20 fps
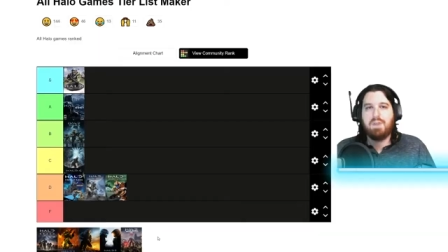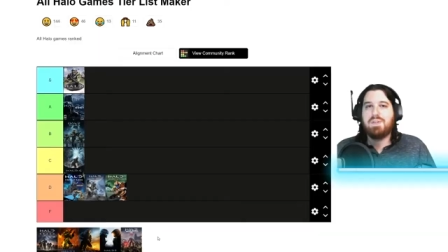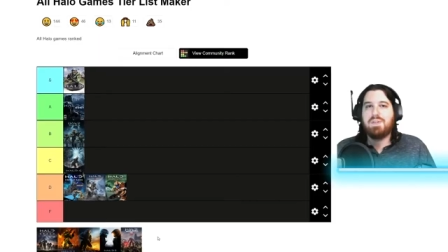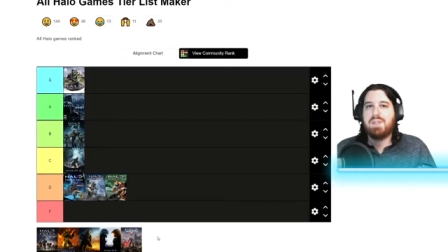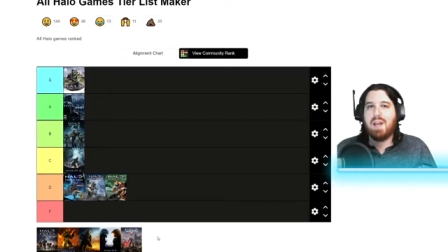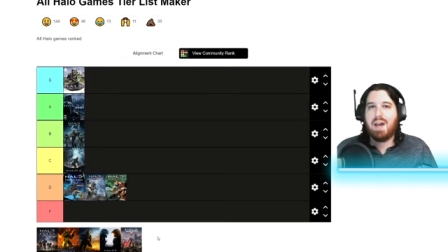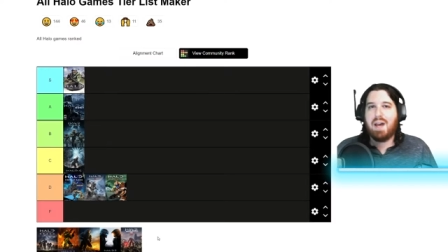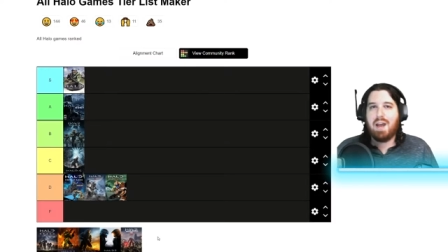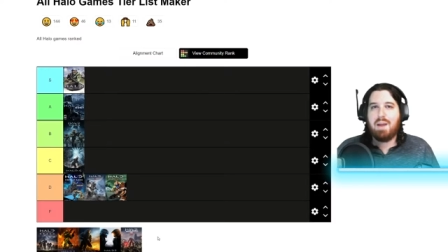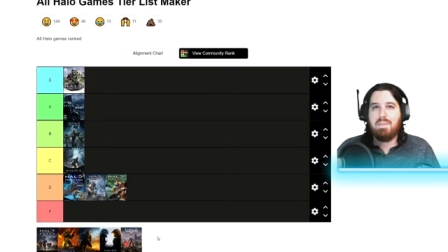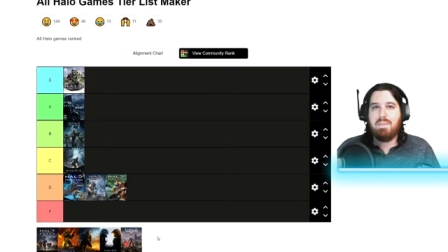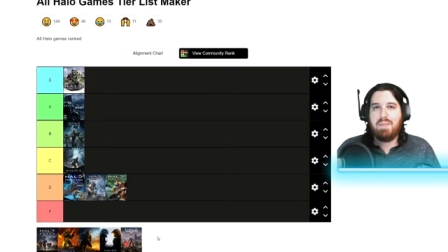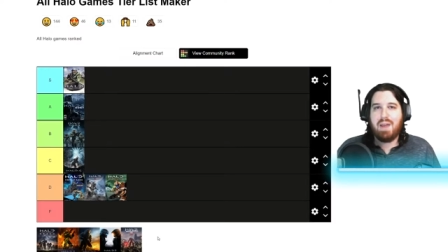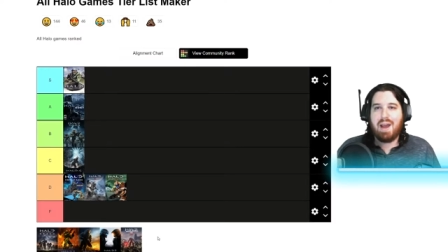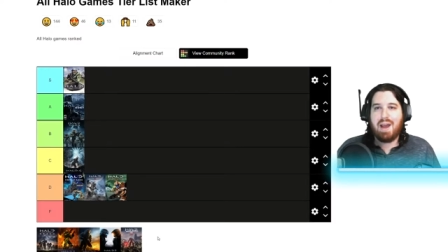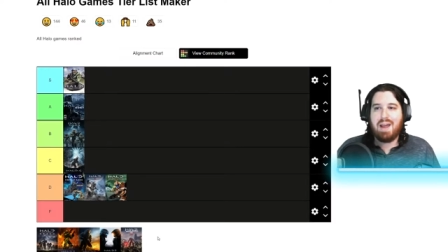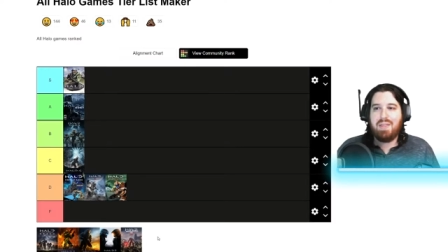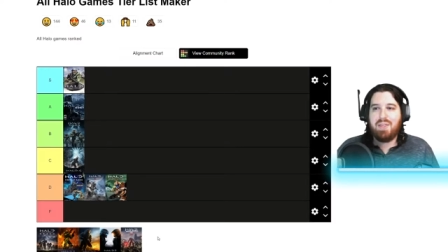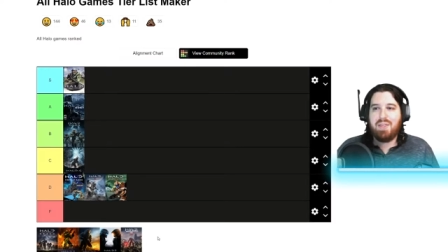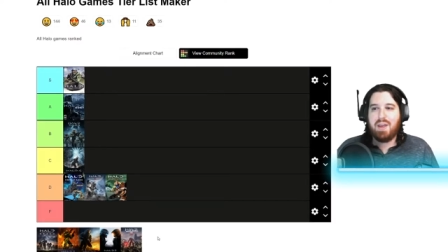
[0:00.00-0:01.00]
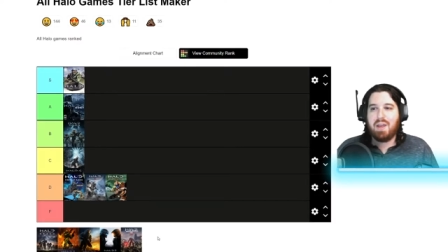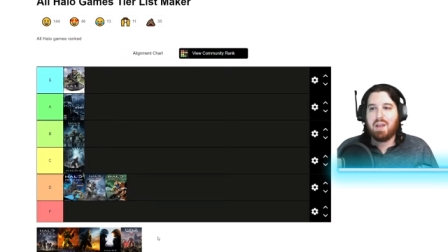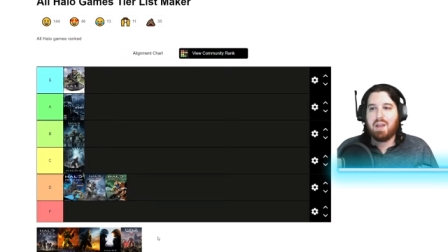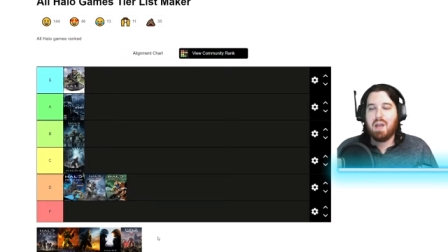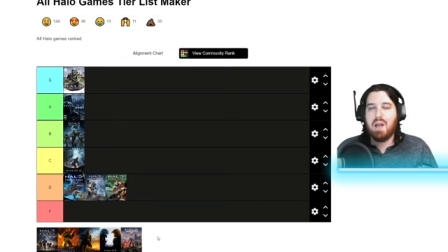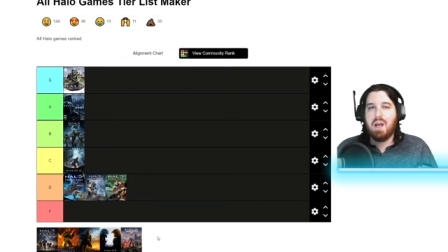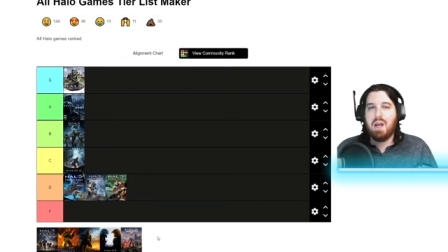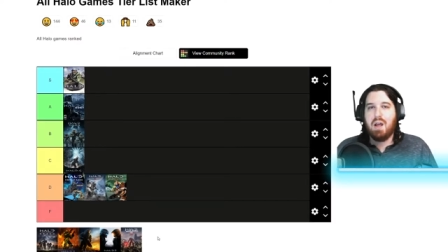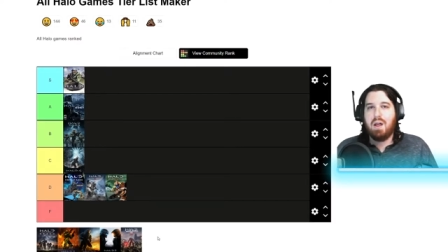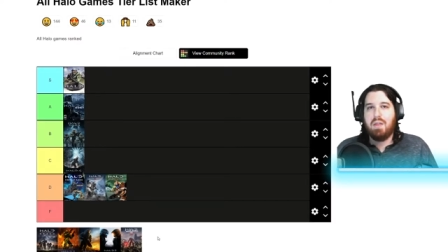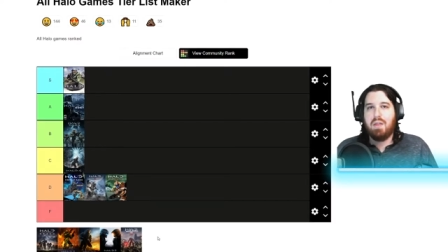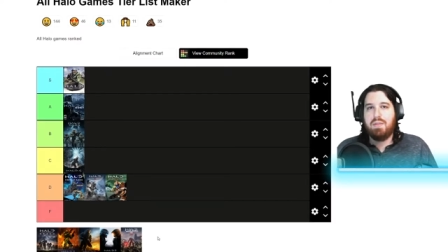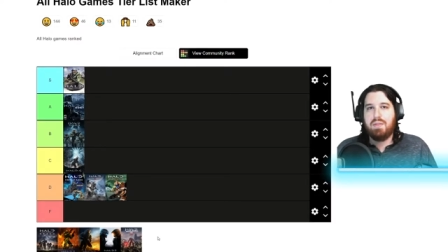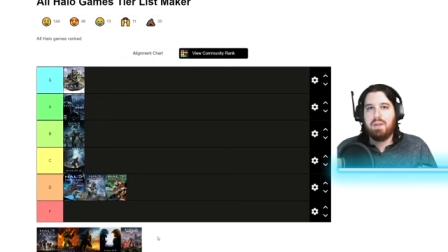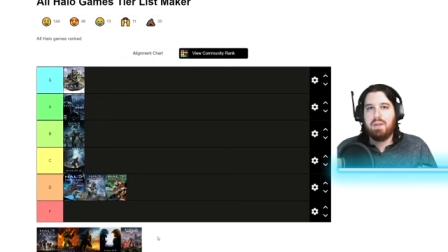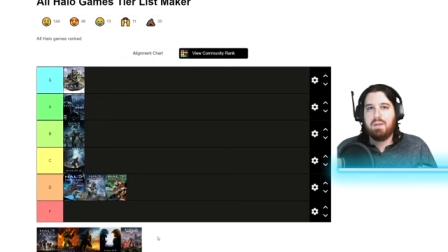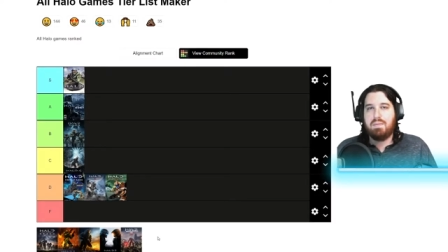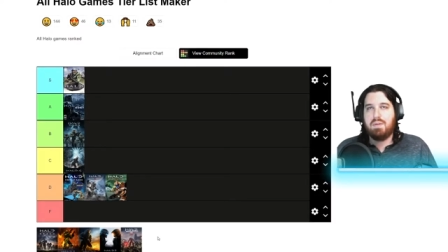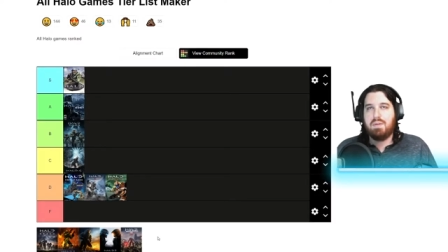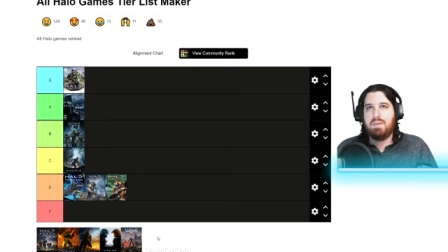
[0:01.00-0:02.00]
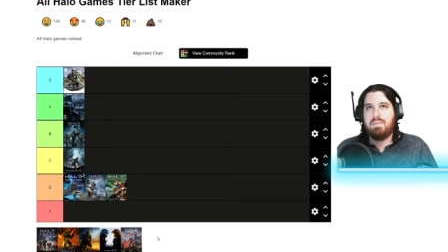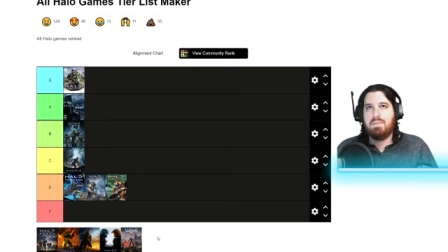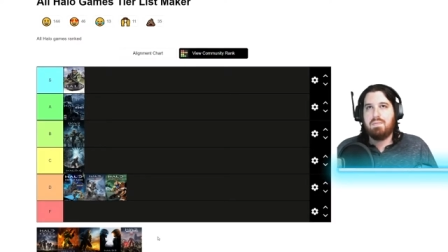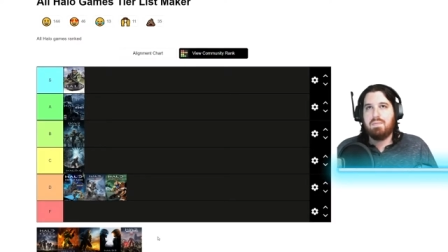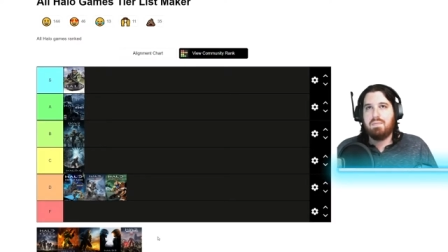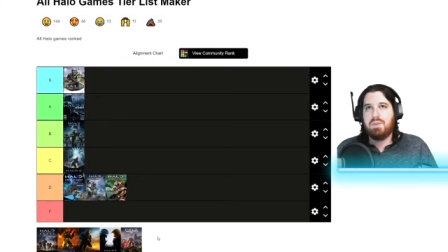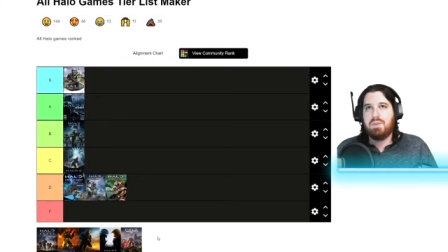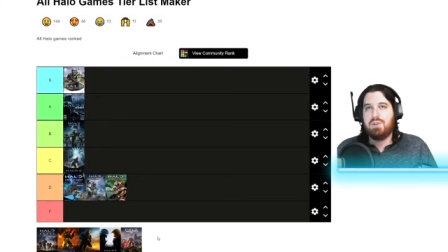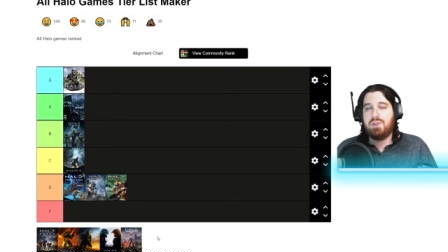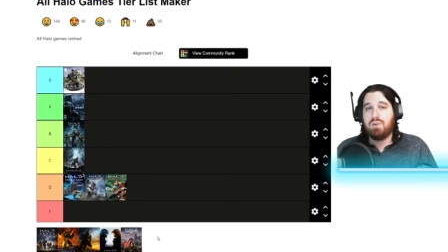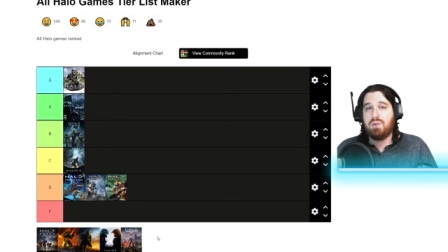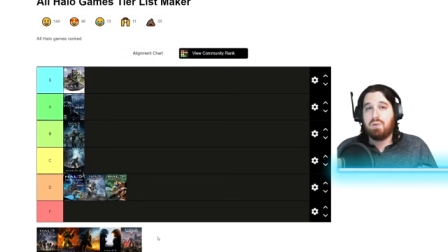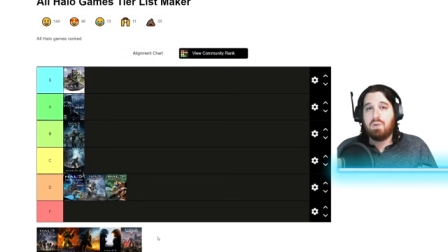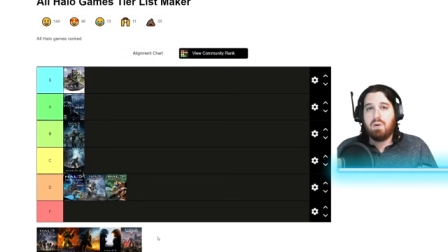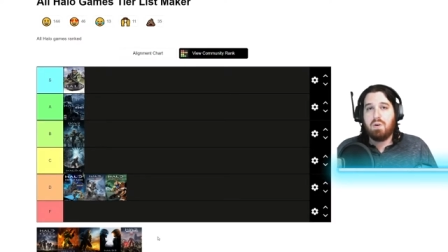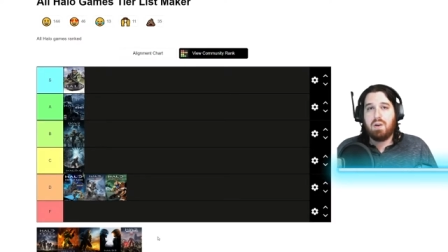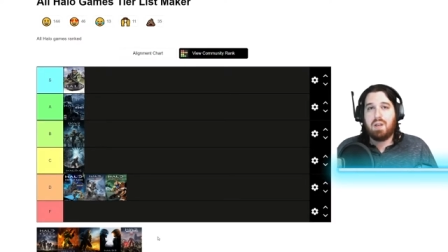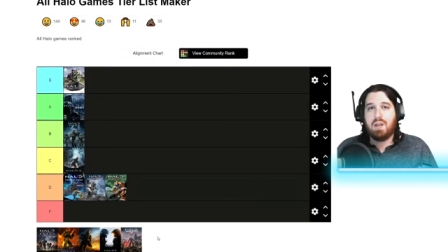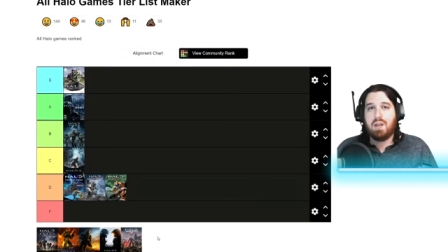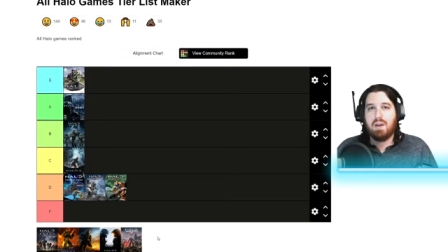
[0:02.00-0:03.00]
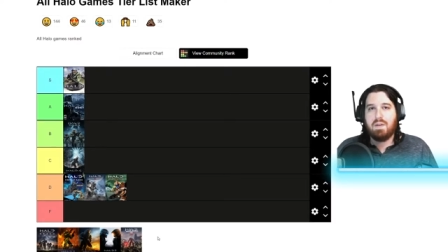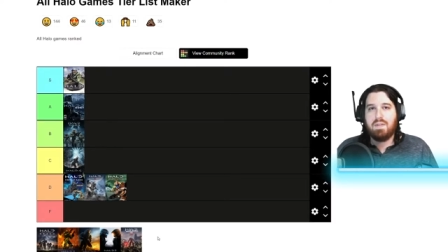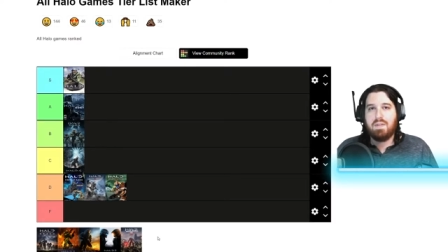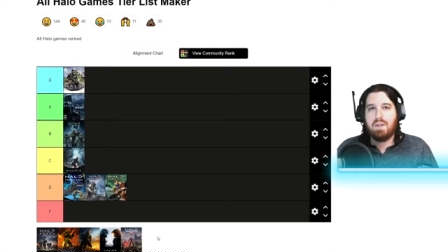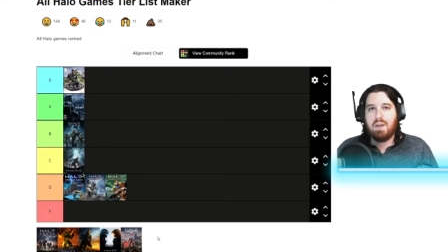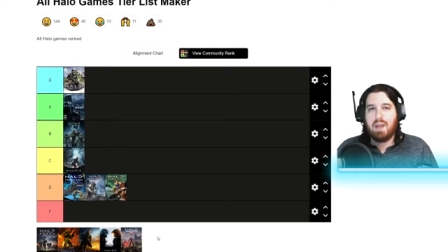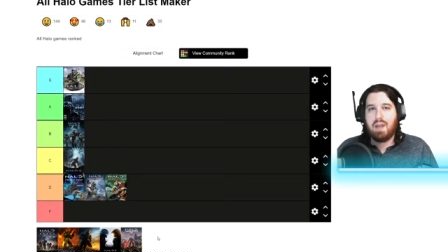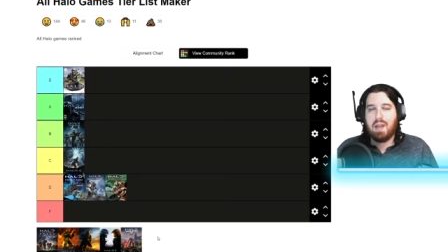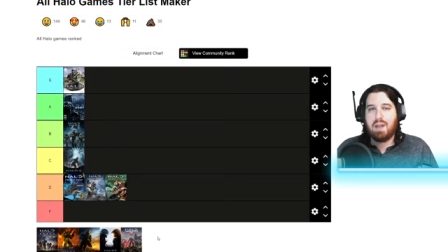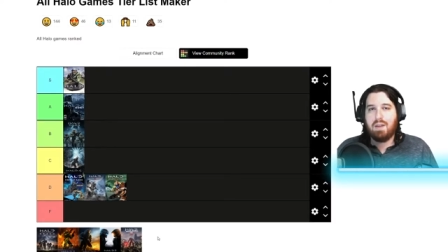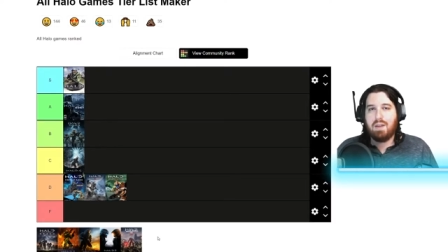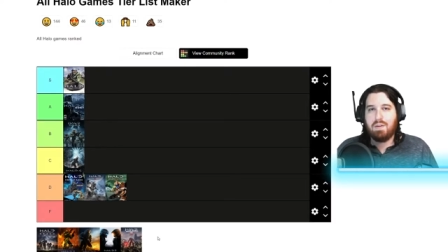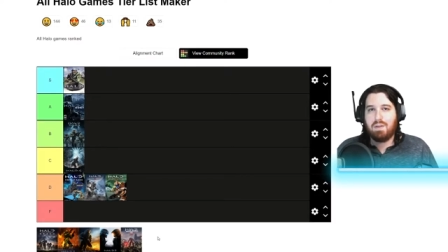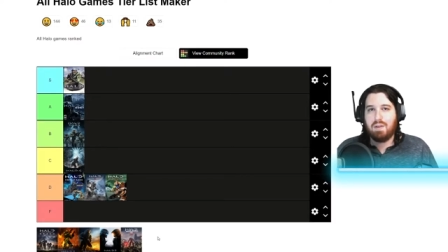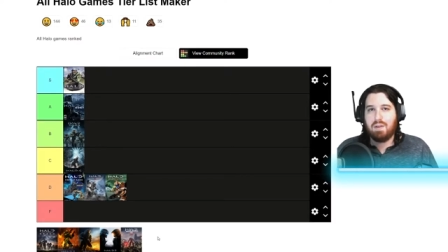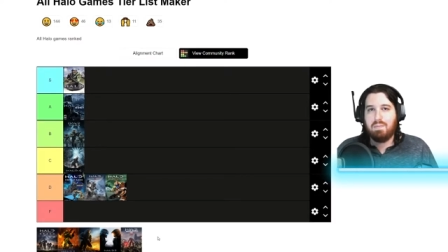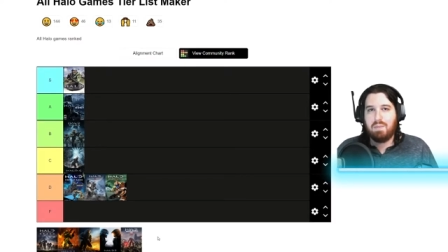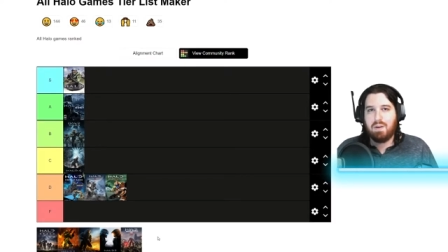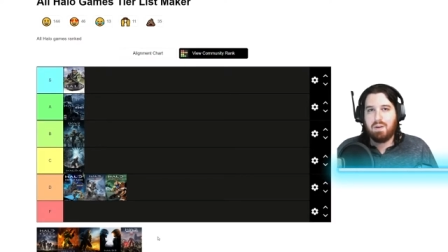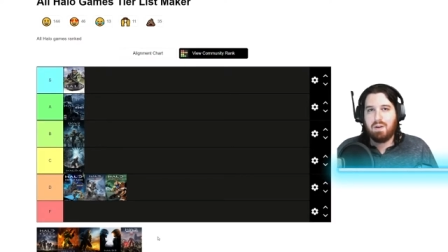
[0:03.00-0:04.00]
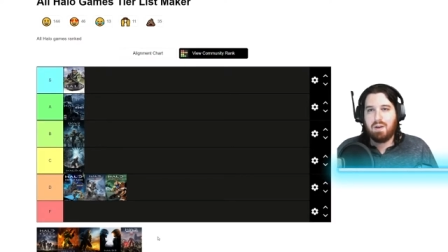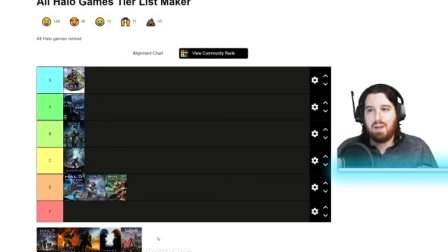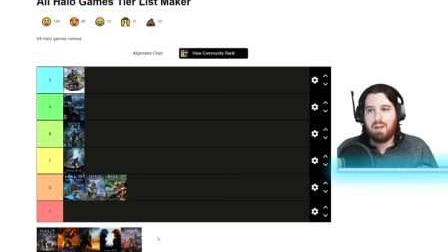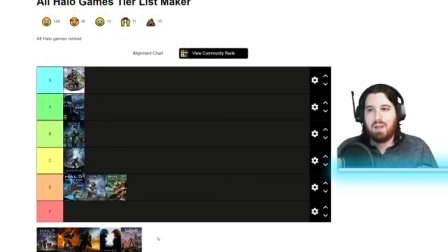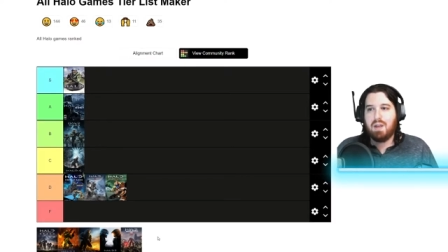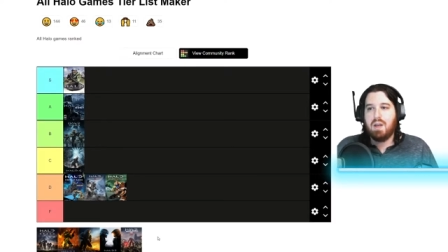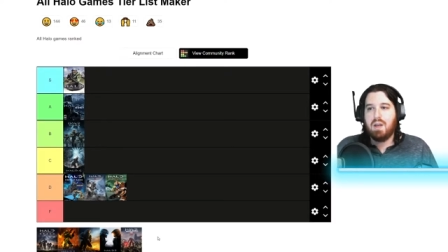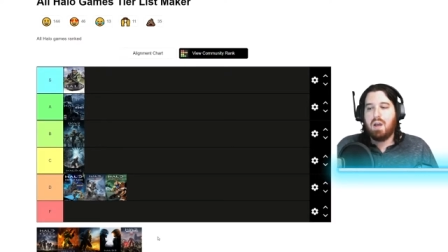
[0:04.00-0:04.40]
time that I think the majority of the Halo community